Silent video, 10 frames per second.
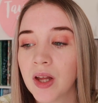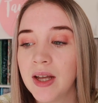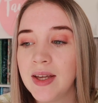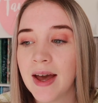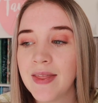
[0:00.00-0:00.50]

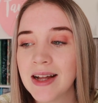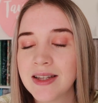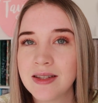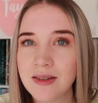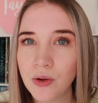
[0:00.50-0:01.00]
Yeah,
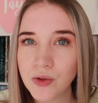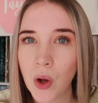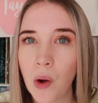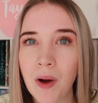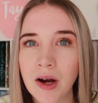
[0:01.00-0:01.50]
that's
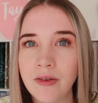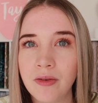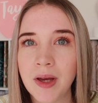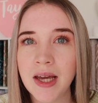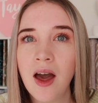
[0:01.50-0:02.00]
also a worry
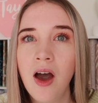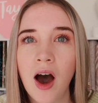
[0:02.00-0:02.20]
for me.